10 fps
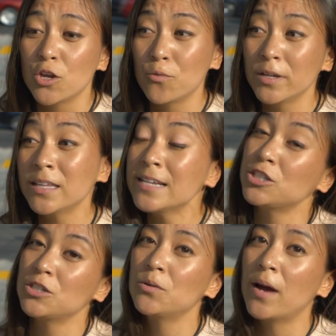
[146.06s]
You really
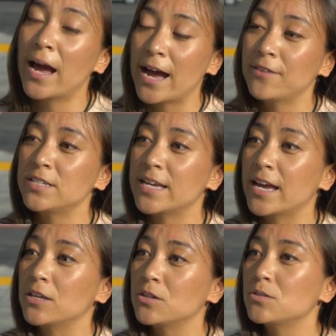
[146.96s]
do have to
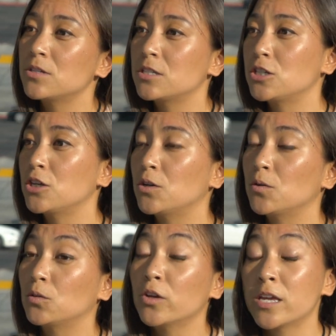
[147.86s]
get used
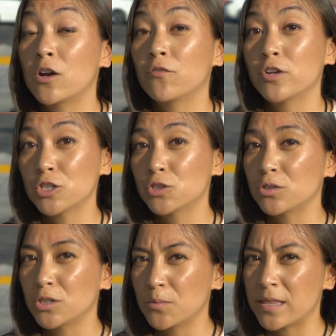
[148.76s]
to looking over your
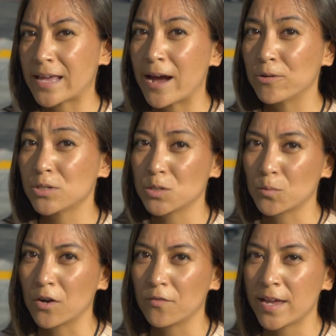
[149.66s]
shoulder without
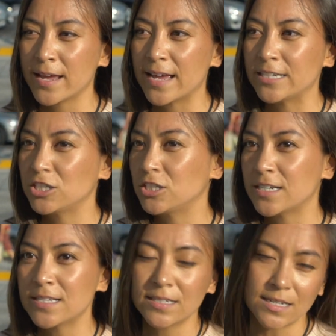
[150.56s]
swerving. It's
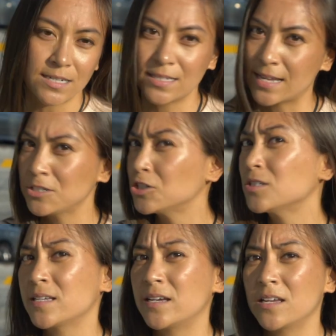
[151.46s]
just an
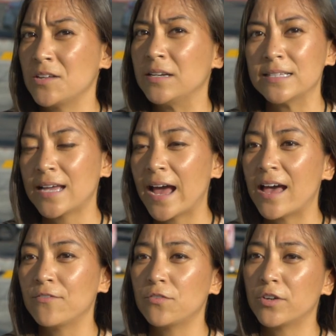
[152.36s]
essential skill you need to
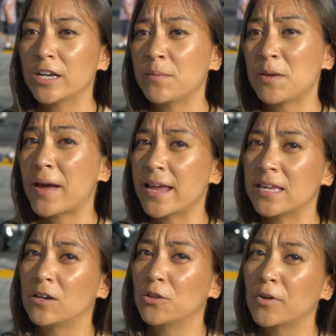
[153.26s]
have if you're going to be
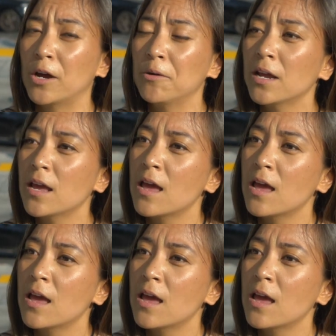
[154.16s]
biking on the road